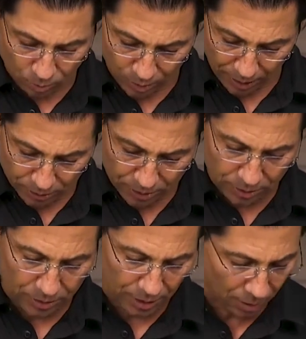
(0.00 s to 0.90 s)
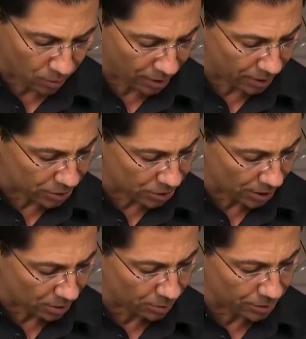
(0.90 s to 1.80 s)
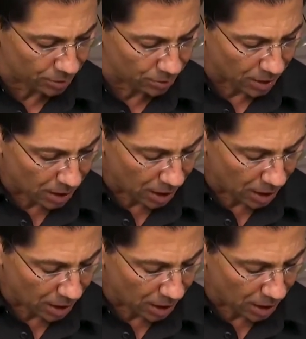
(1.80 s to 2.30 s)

What else did I want to share with you?